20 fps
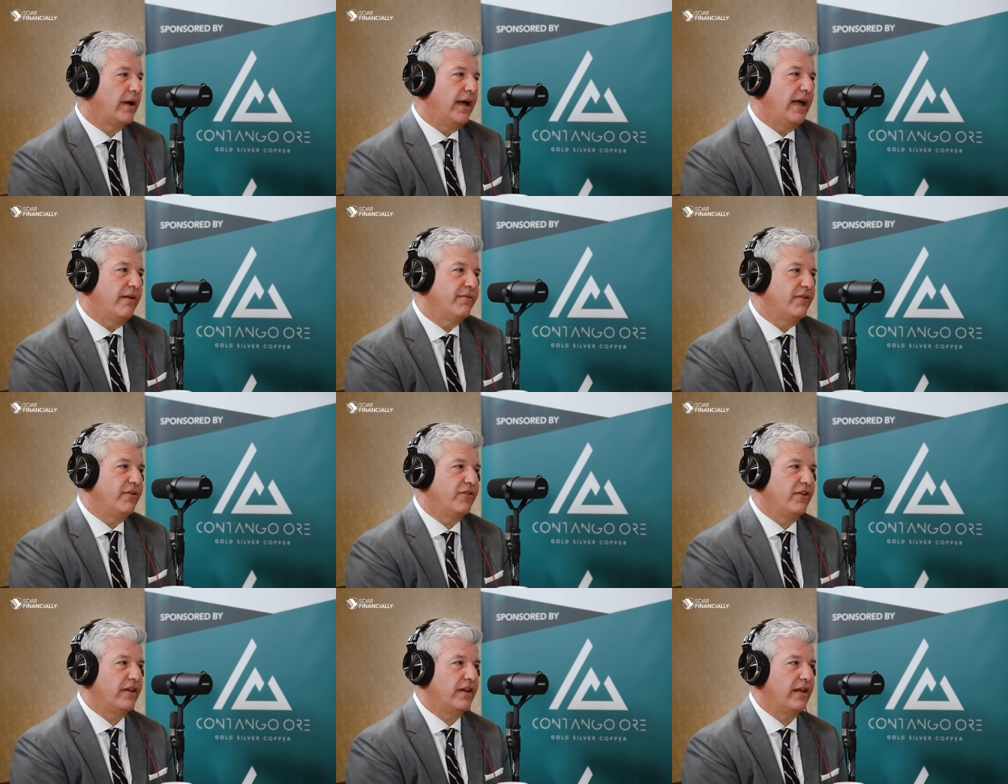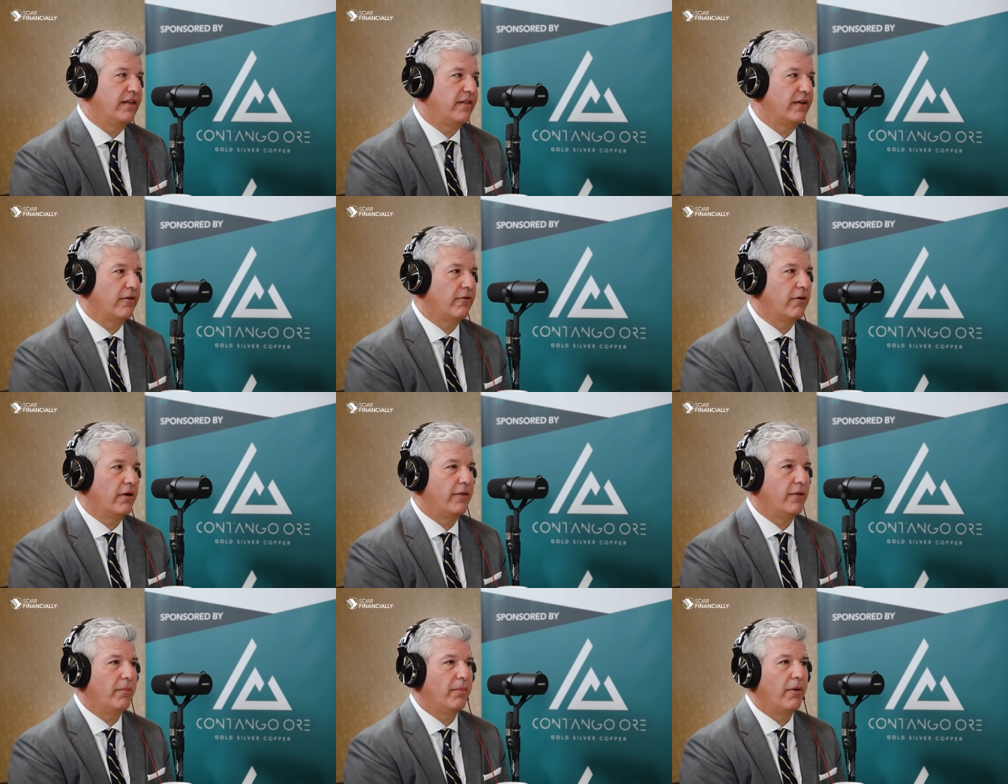I haven't seen anything
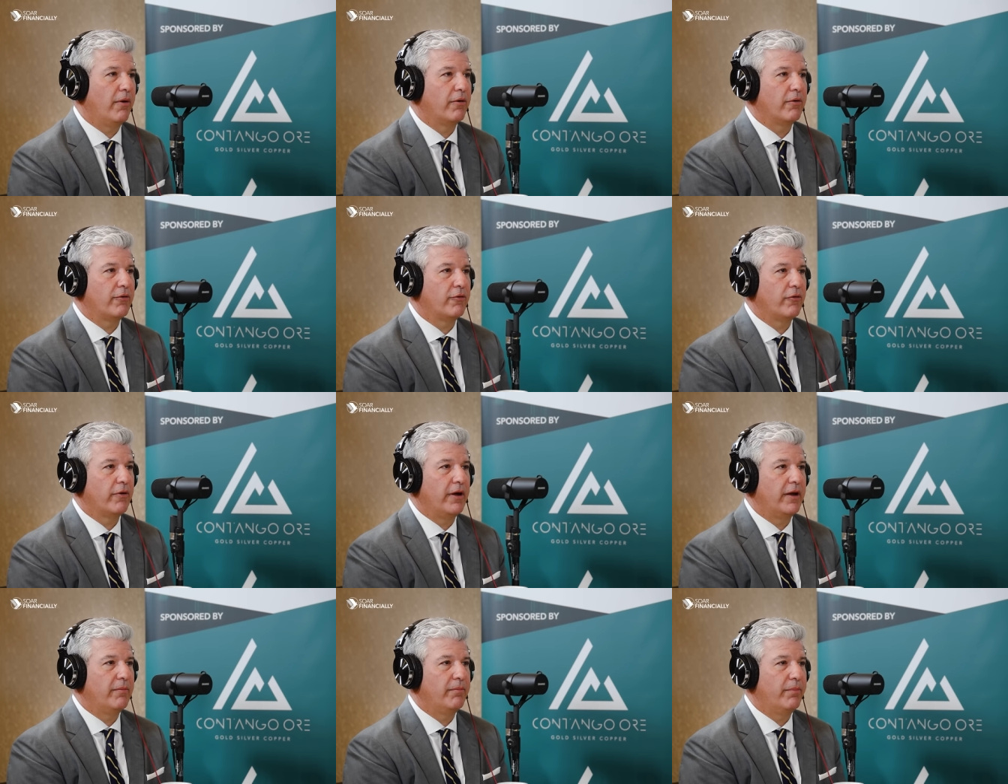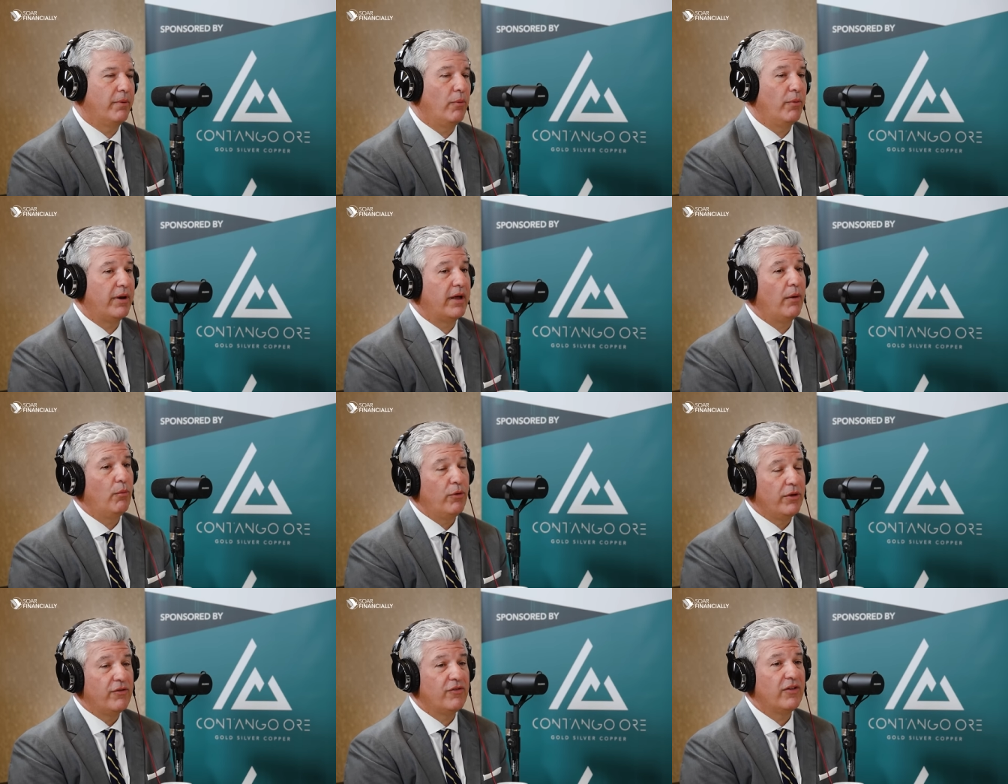around the barter trade. But what
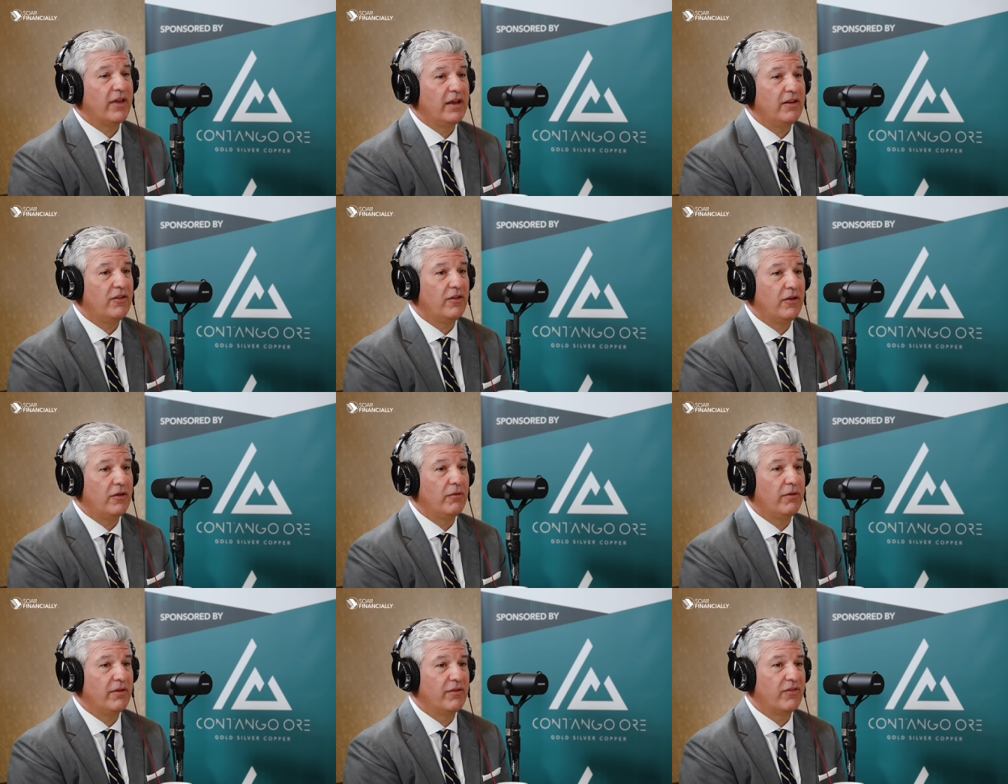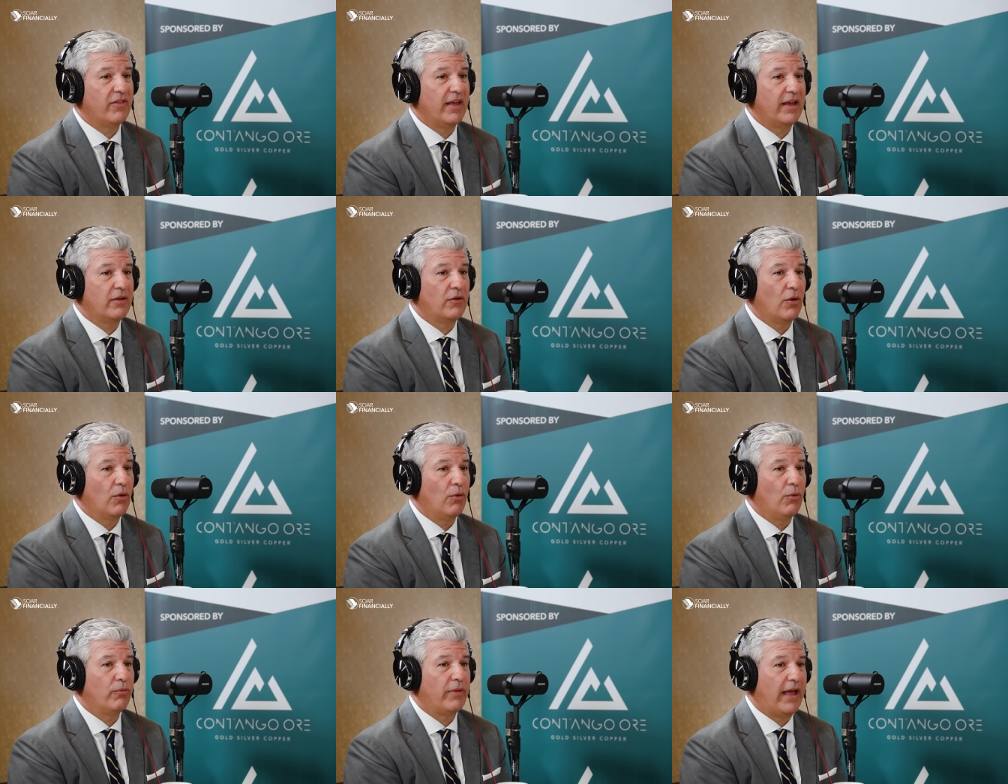I would say to you is that
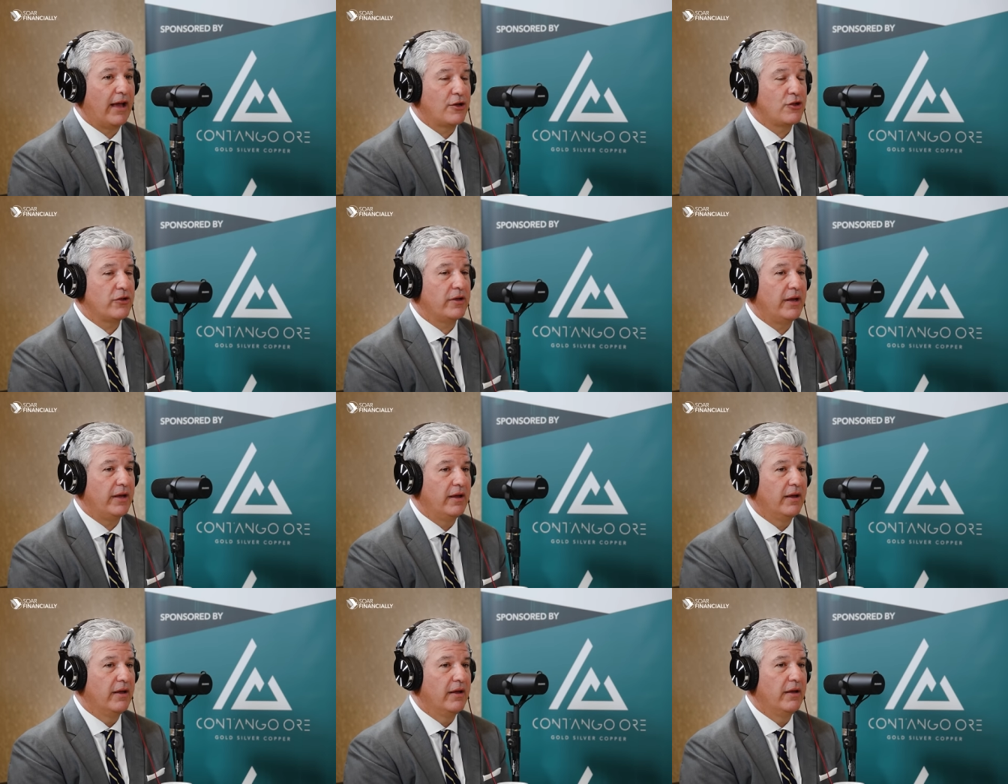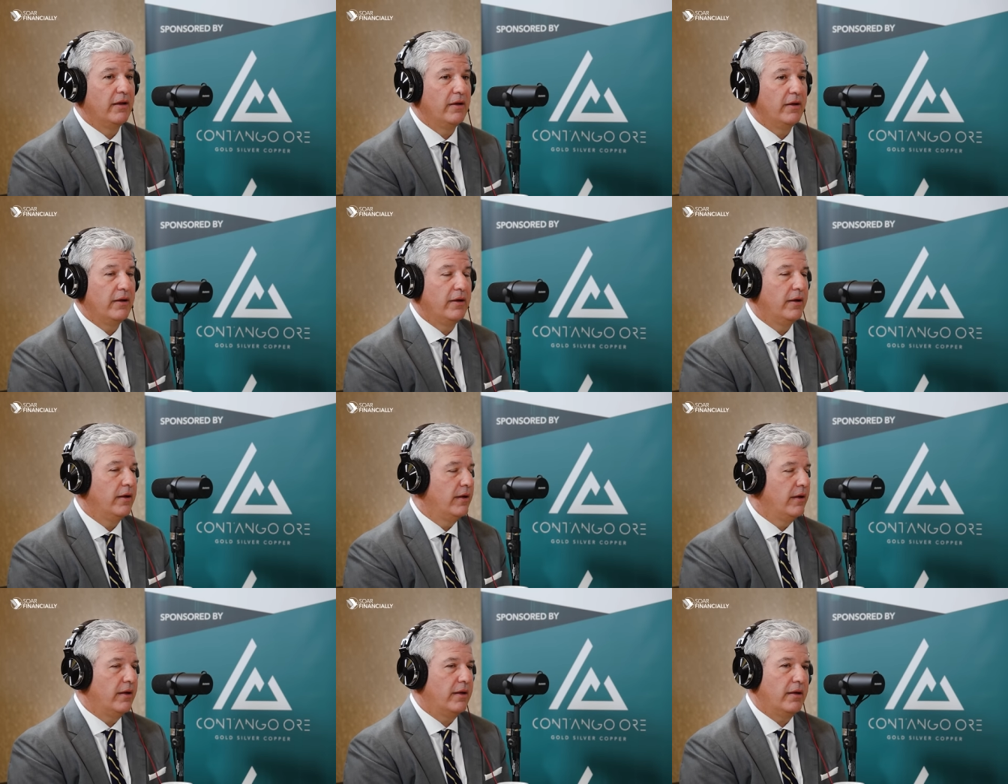gold actually
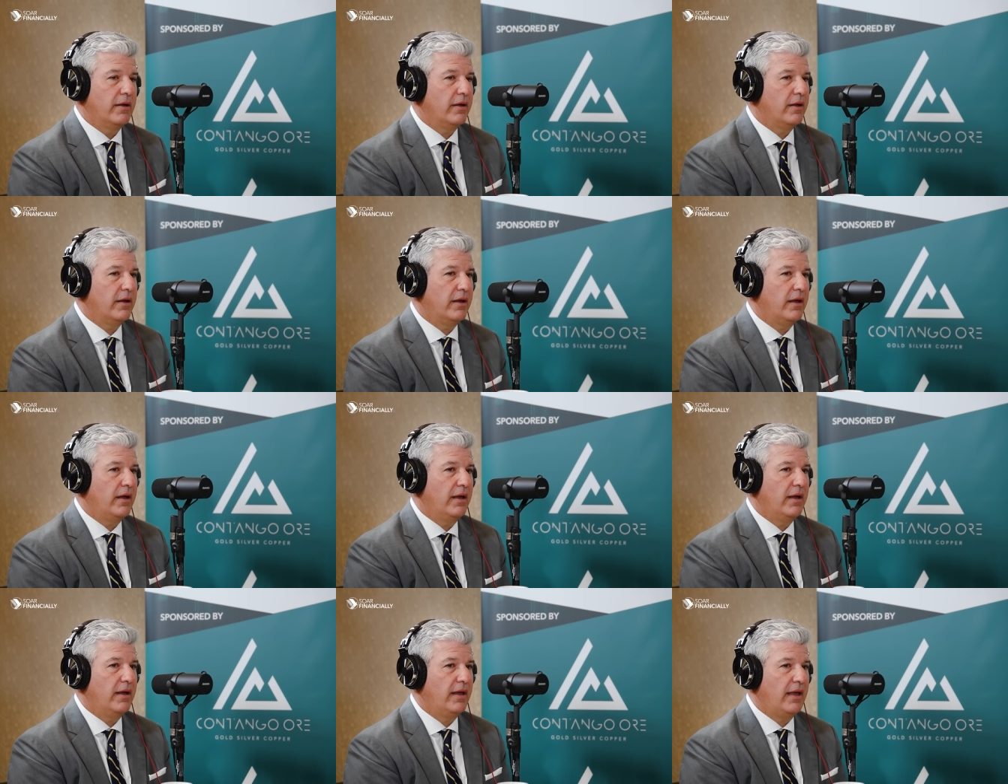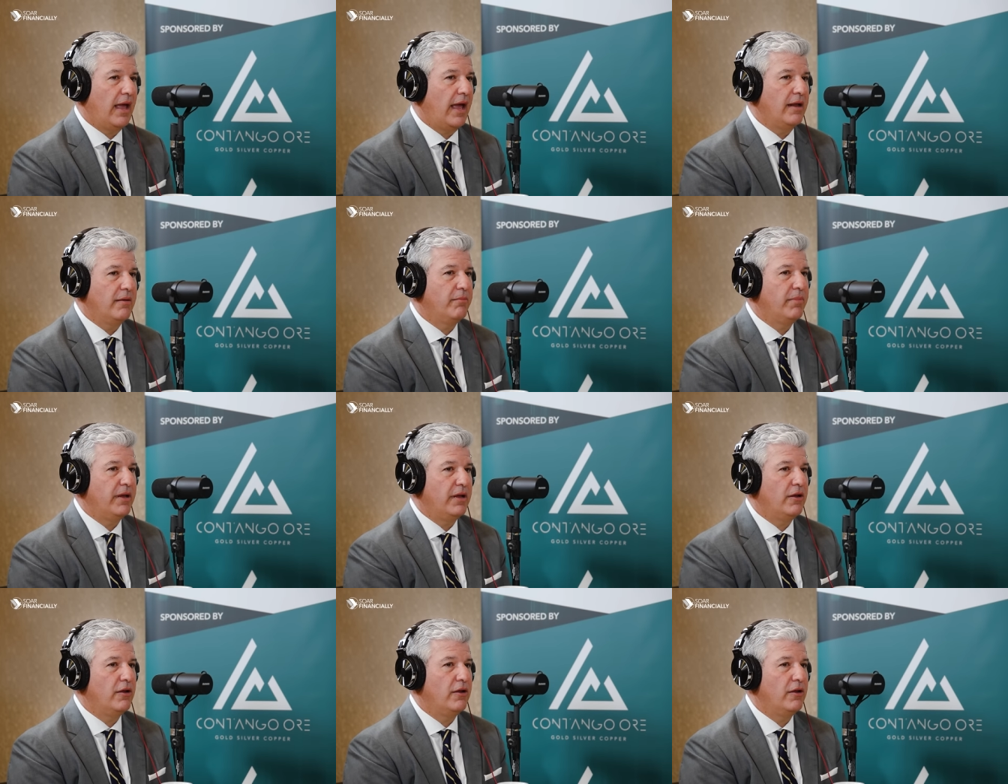can be